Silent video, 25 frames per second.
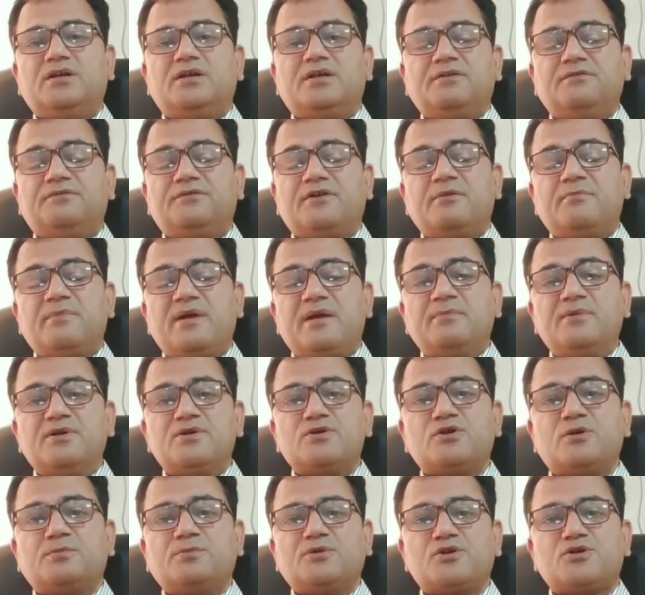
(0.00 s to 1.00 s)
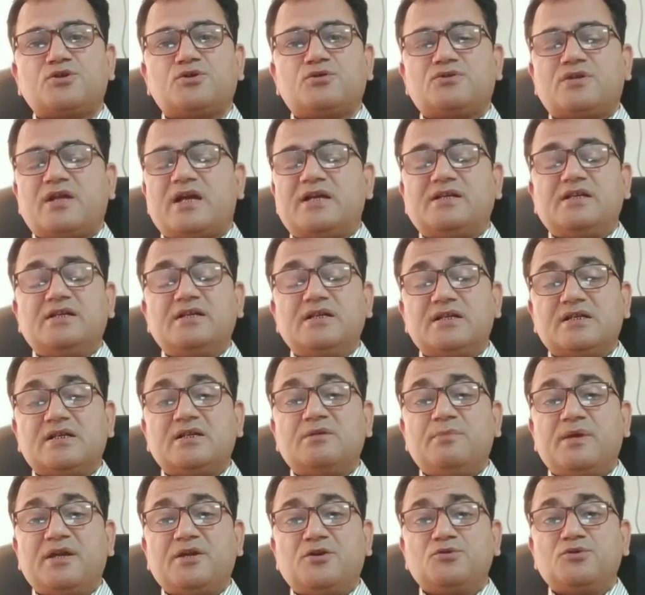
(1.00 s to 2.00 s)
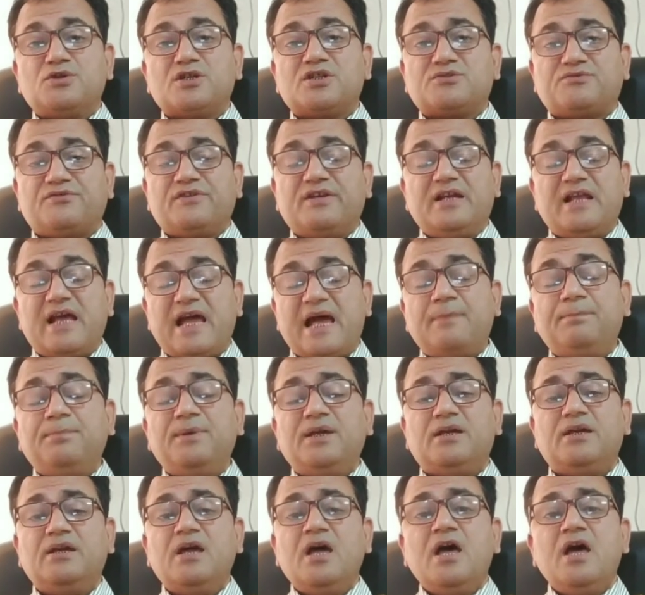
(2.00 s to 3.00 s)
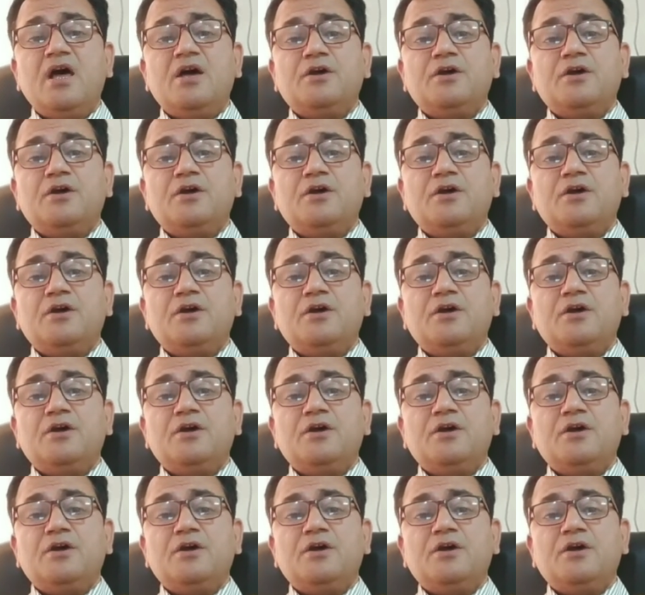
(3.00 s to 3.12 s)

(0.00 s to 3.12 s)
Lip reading: the different members of the society doesn't make you just feel happy.